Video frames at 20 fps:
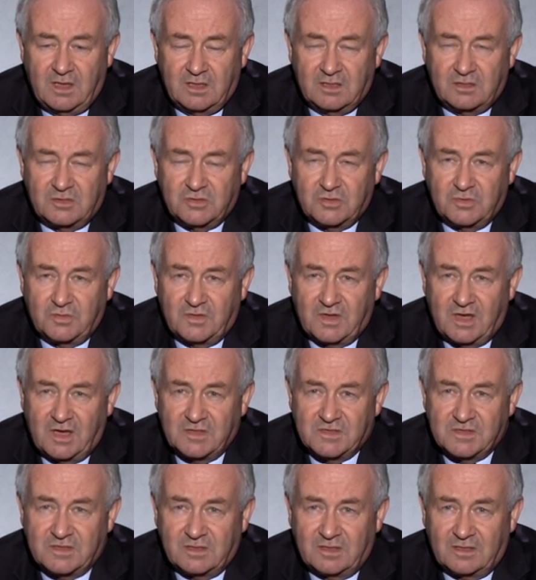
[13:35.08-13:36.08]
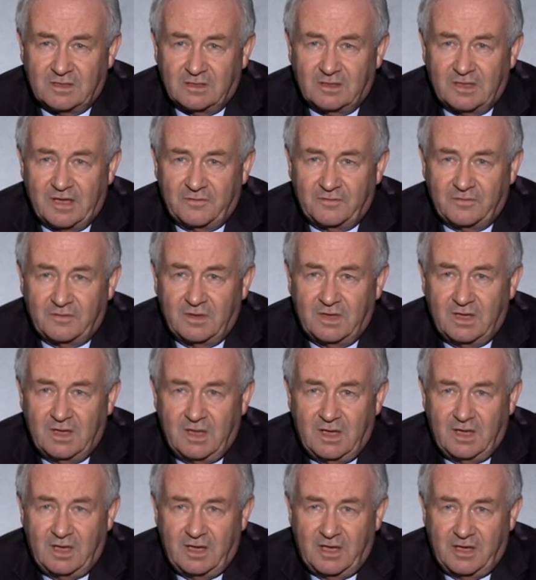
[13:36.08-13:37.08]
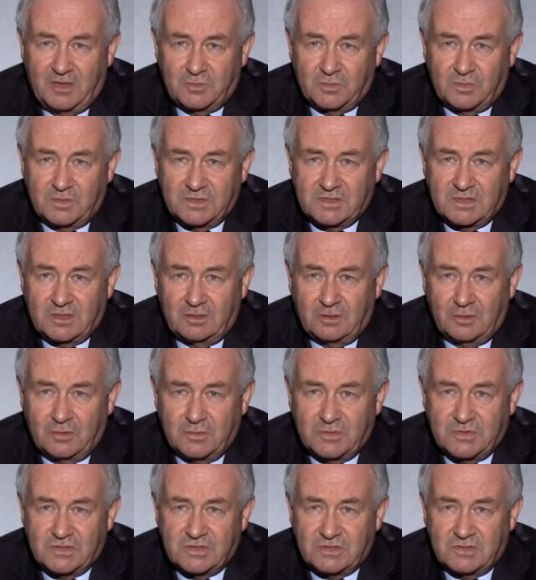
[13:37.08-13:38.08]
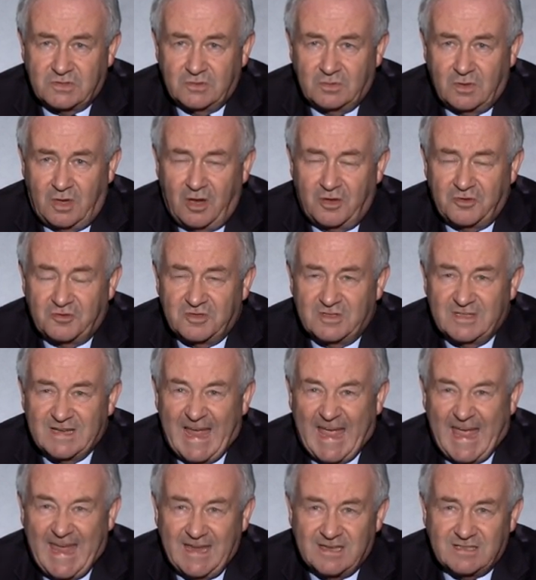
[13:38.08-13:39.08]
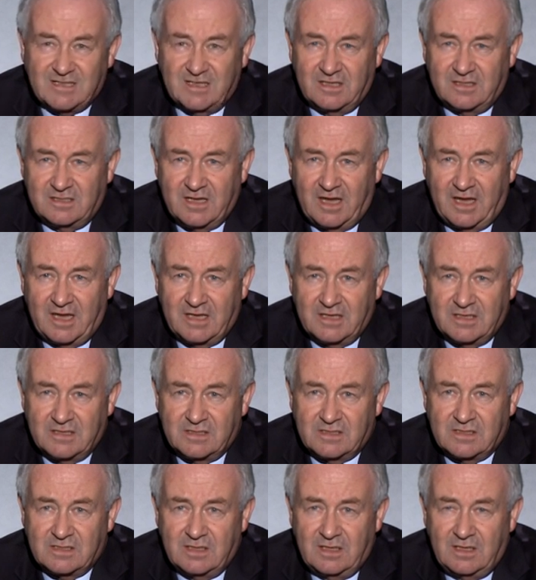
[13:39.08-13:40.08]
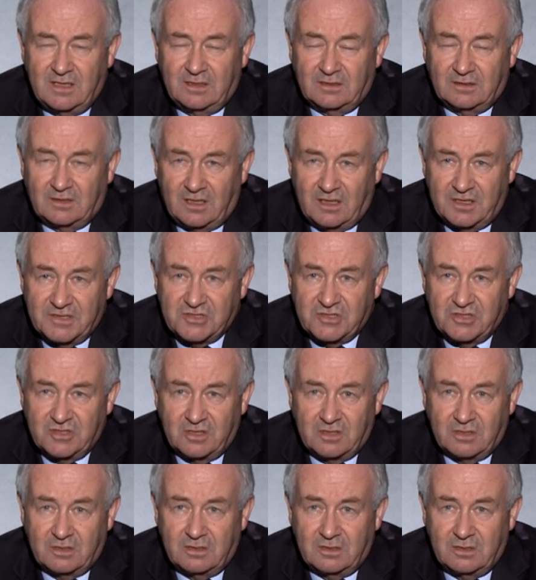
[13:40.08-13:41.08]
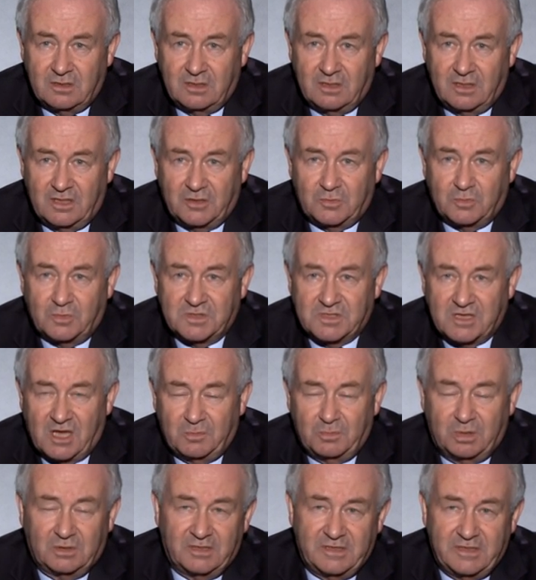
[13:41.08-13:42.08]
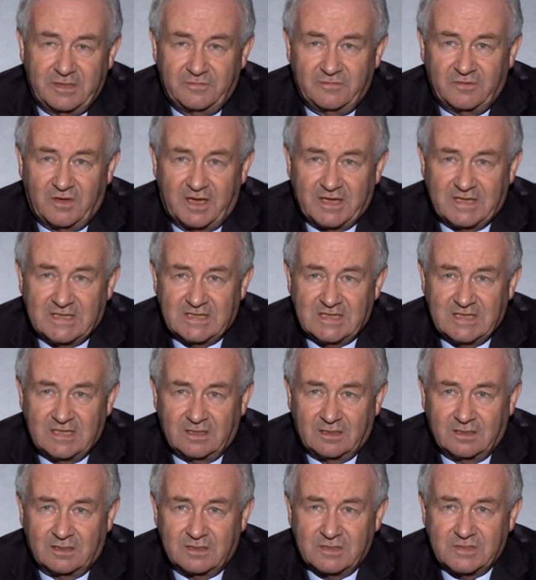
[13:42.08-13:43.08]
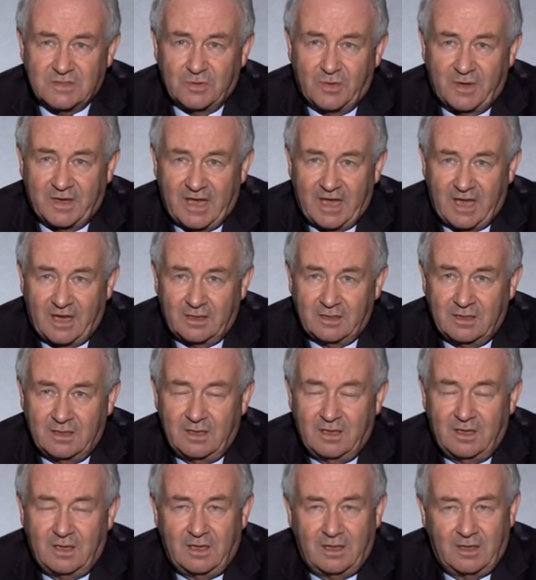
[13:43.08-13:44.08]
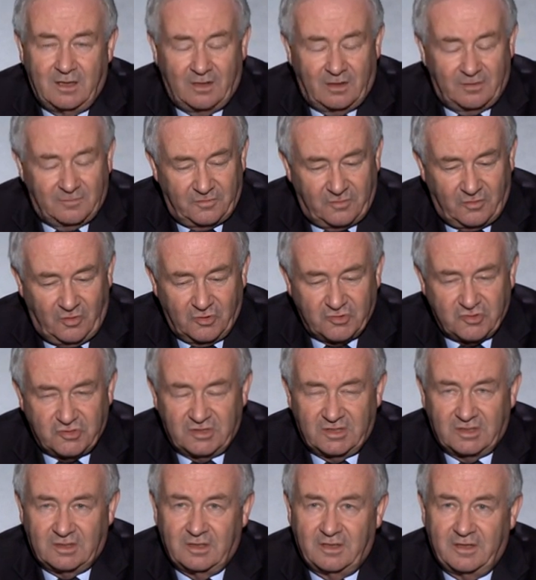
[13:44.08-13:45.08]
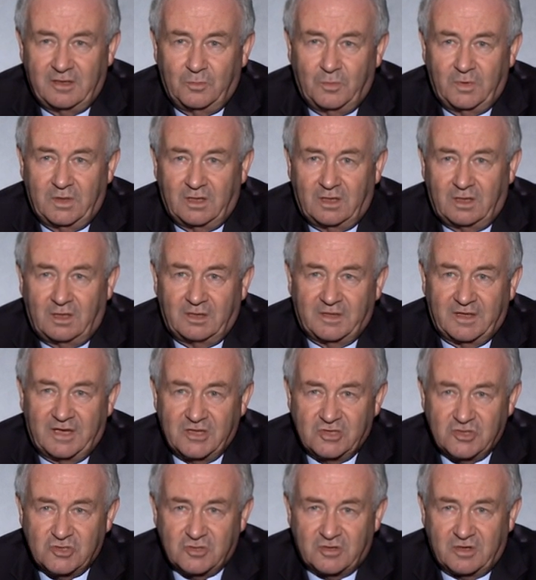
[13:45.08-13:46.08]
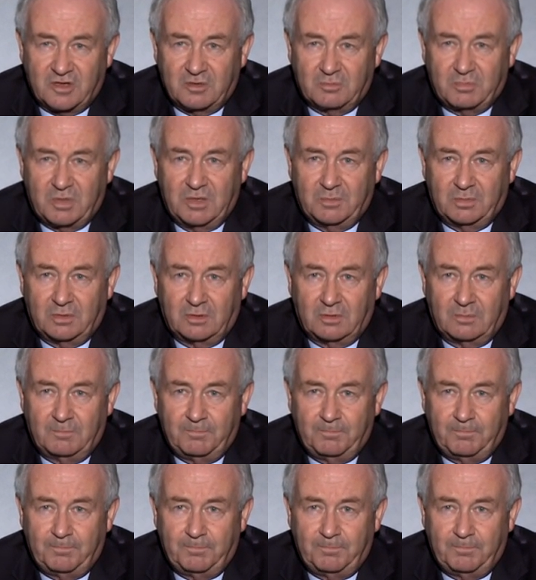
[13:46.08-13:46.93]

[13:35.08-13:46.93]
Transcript: In 2011, it was close to 180 days. Last year, it was, I believe, 19. So again, unfortunately, we are injuring people,